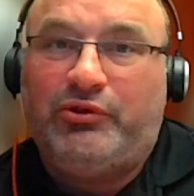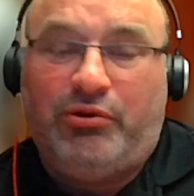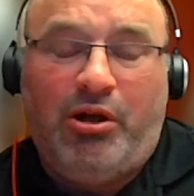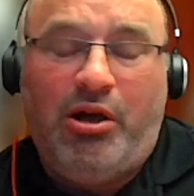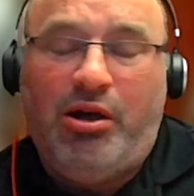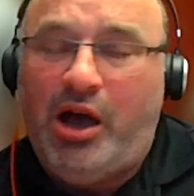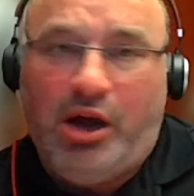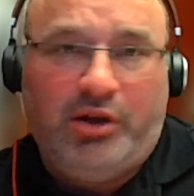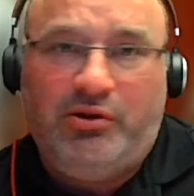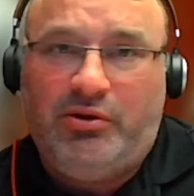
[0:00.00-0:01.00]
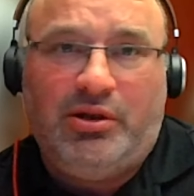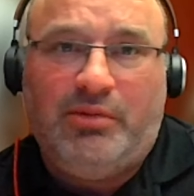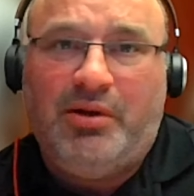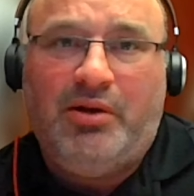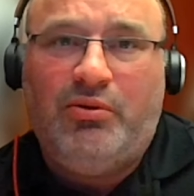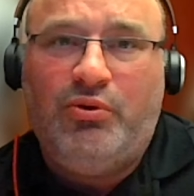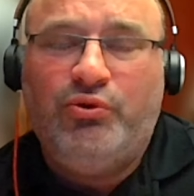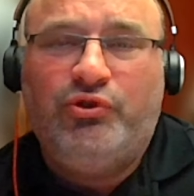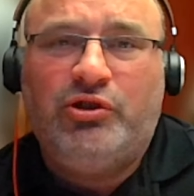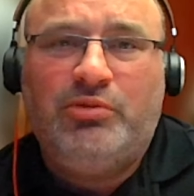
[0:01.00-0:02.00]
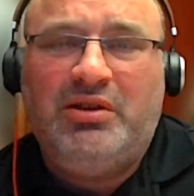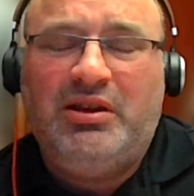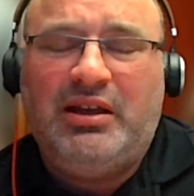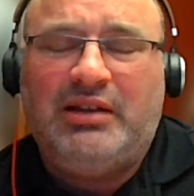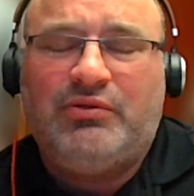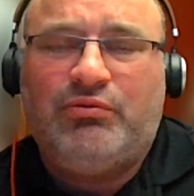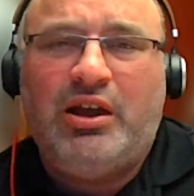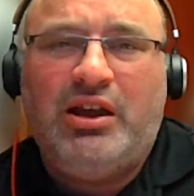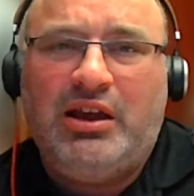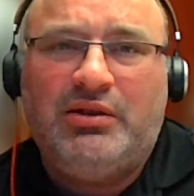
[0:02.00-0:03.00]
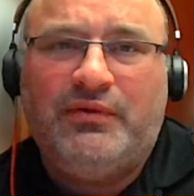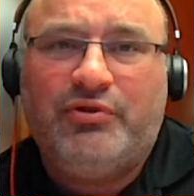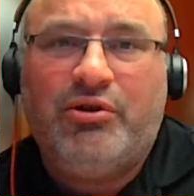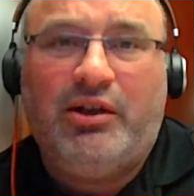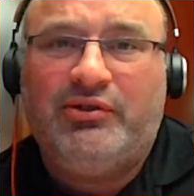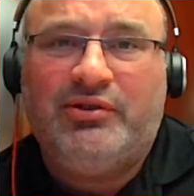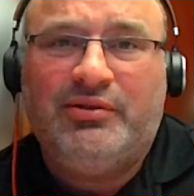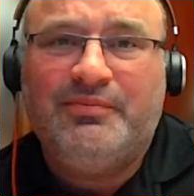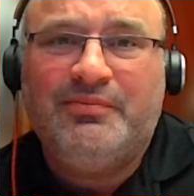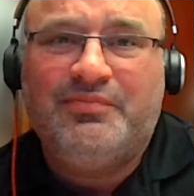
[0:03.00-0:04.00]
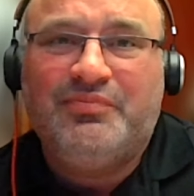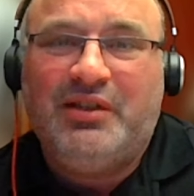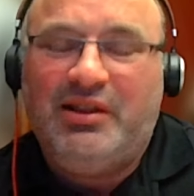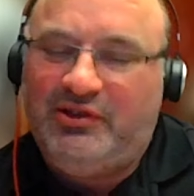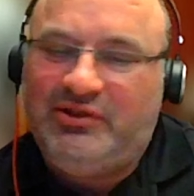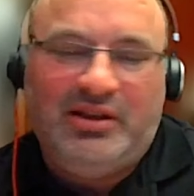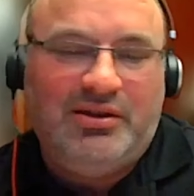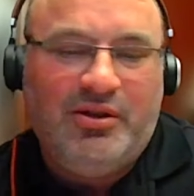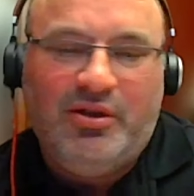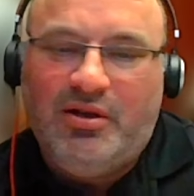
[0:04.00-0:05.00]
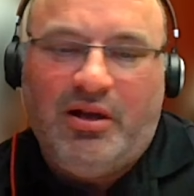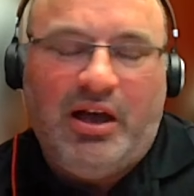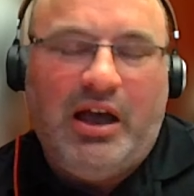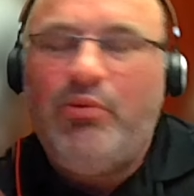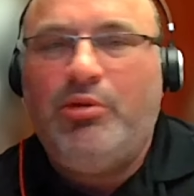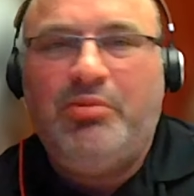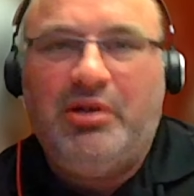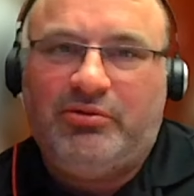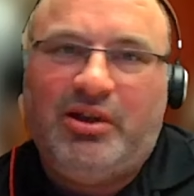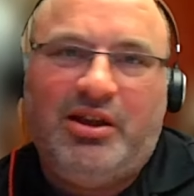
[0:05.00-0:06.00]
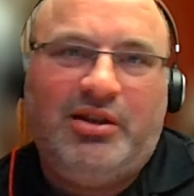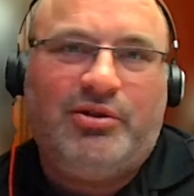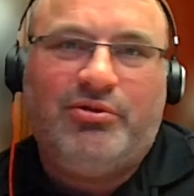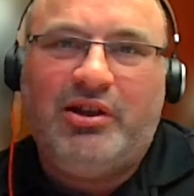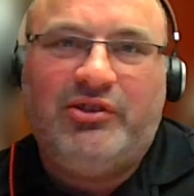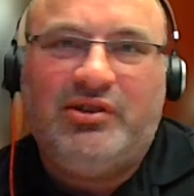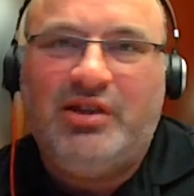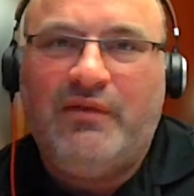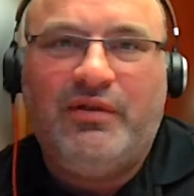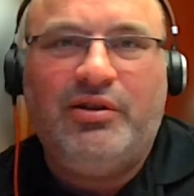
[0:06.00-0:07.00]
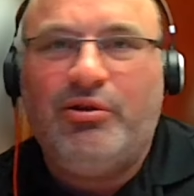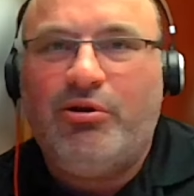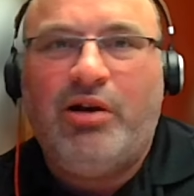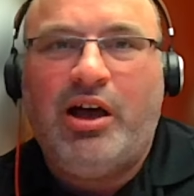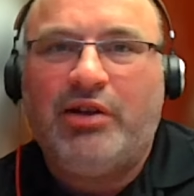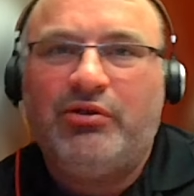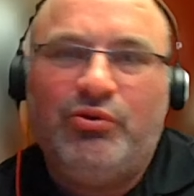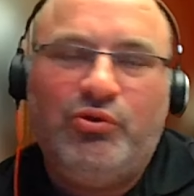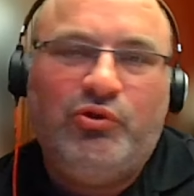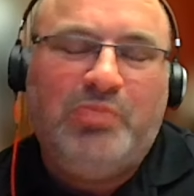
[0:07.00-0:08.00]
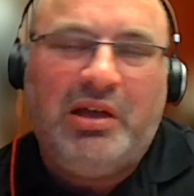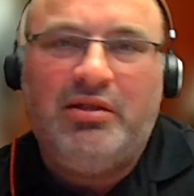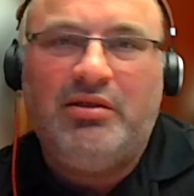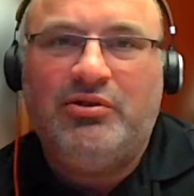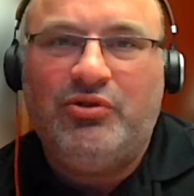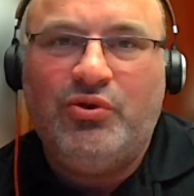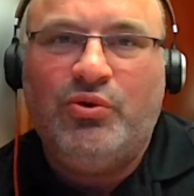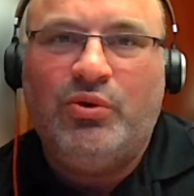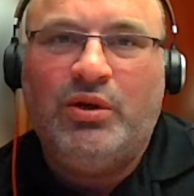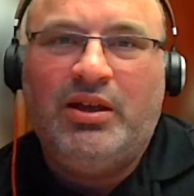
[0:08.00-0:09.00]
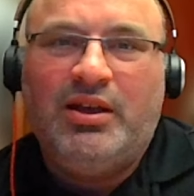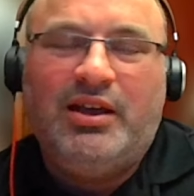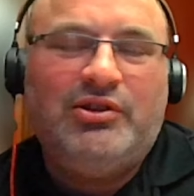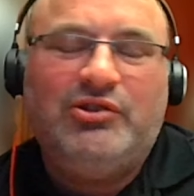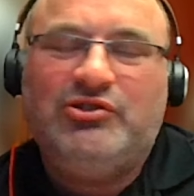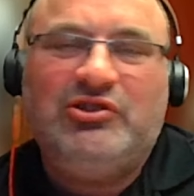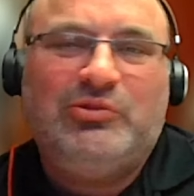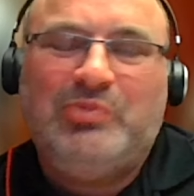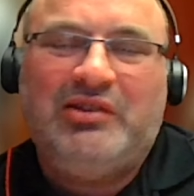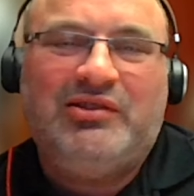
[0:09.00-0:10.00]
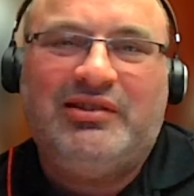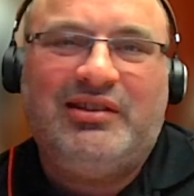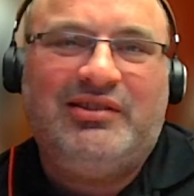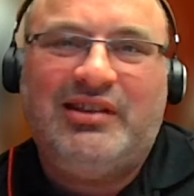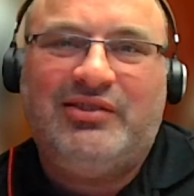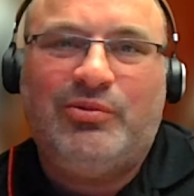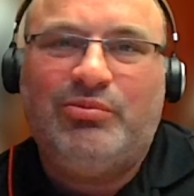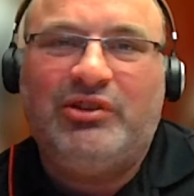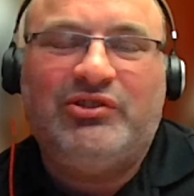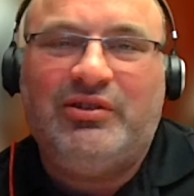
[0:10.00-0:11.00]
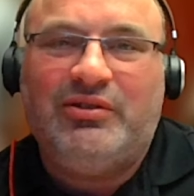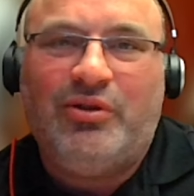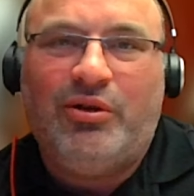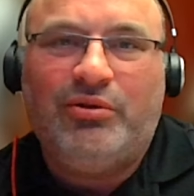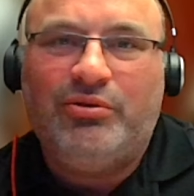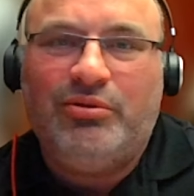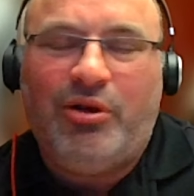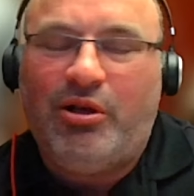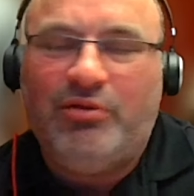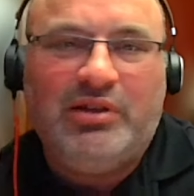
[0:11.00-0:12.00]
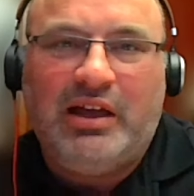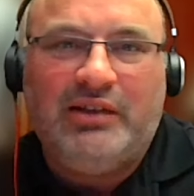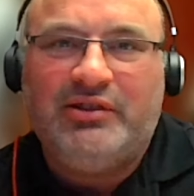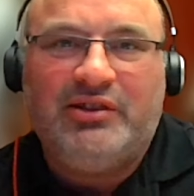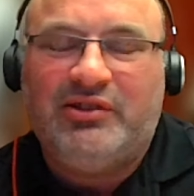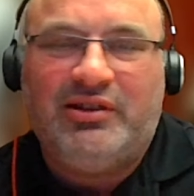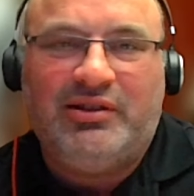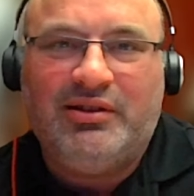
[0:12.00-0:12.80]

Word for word: They're all arguing about who's going to be at the right hand of Christ. And they said, I want to be at the right hand of Christ in heaven. And they're all arguing who's better than who. And then Jesus basically said to them, Listen, all you all you guys, listen,